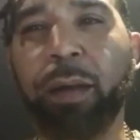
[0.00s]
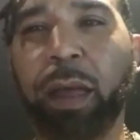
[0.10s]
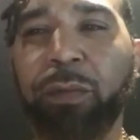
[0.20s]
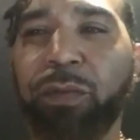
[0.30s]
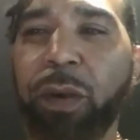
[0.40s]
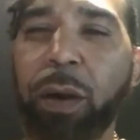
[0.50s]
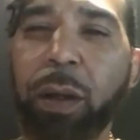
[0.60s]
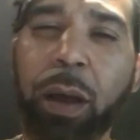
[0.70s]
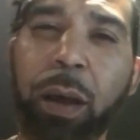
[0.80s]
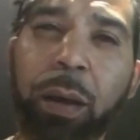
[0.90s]
It felt,
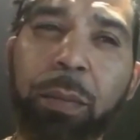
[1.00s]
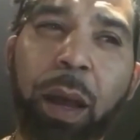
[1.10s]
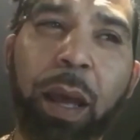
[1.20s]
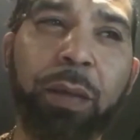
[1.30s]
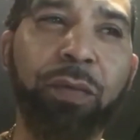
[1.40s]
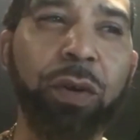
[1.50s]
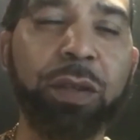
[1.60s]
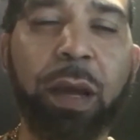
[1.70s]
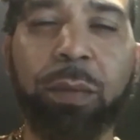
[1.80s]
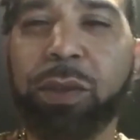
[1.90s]
at
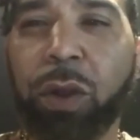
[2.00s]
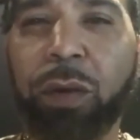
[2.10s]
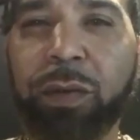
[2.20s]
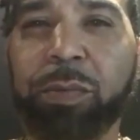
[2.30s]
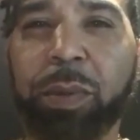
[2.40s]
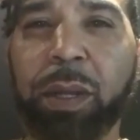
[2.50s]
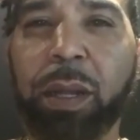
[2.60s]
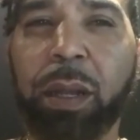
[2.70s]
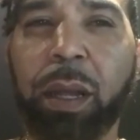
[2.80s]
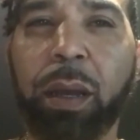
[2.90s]
first I was nervous, but
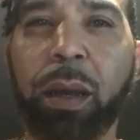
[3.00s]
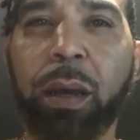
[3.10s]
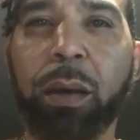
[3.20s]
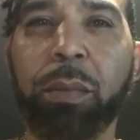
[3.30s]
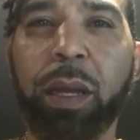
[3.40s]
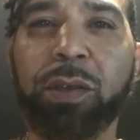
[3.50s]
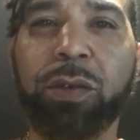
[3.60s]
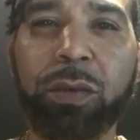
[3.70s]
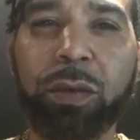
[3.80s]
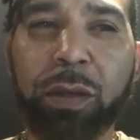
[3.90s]
then as
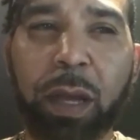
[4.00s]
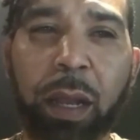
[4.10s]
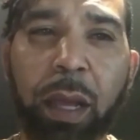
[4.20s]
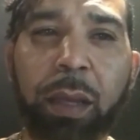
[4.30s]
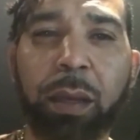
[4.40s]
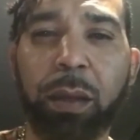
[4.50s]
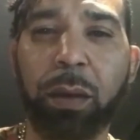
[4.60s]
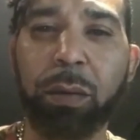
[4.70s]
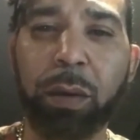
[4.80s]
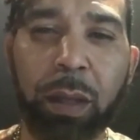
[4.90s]
soon as I
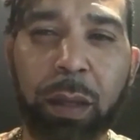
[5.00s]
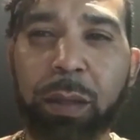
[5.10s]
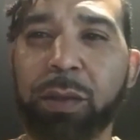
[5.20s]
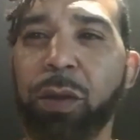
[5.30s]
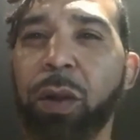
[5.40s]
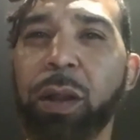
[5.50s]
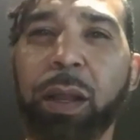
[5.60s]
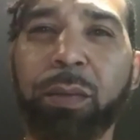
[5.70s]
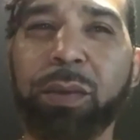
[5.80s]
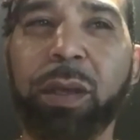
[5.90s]
started,
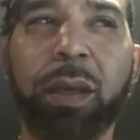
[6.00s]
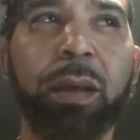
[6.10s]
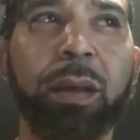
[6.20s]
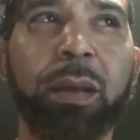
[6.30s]
it was like,